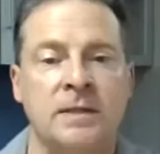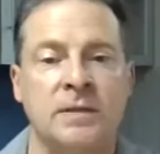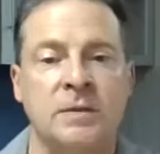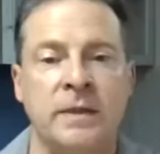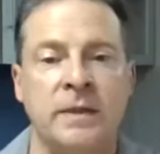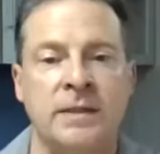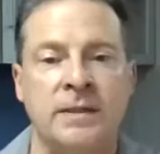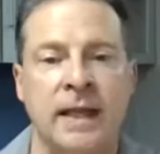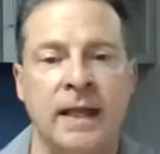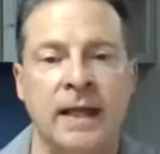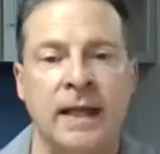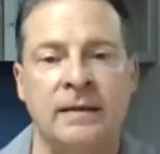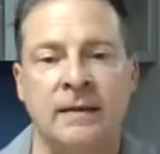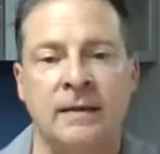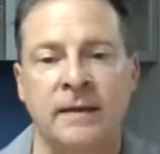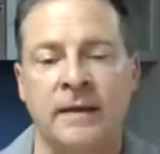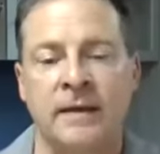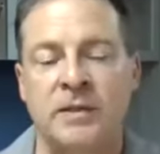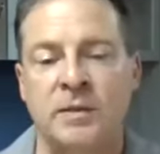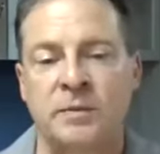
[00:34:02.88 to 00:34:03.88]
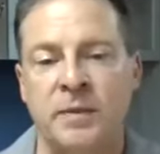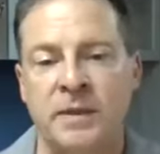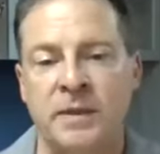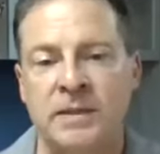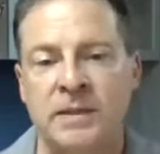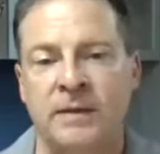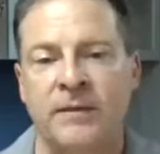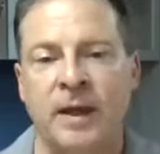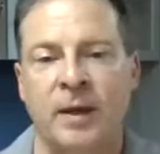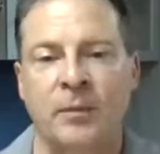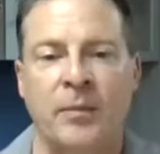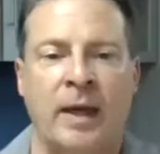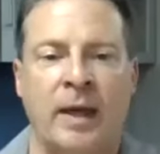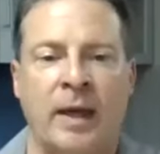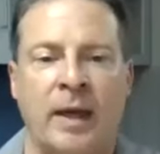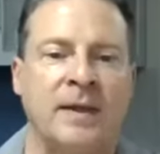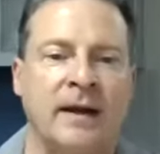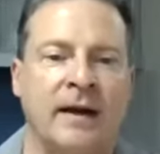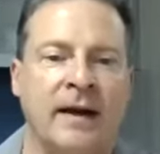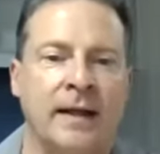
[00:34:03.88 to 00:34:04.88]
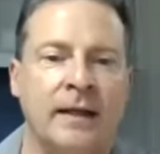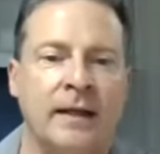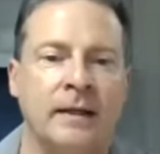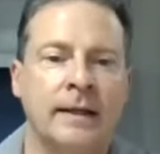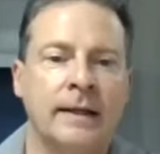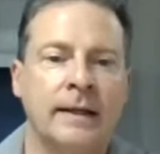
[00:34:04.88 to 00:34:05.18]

as we said, to this specific peptide.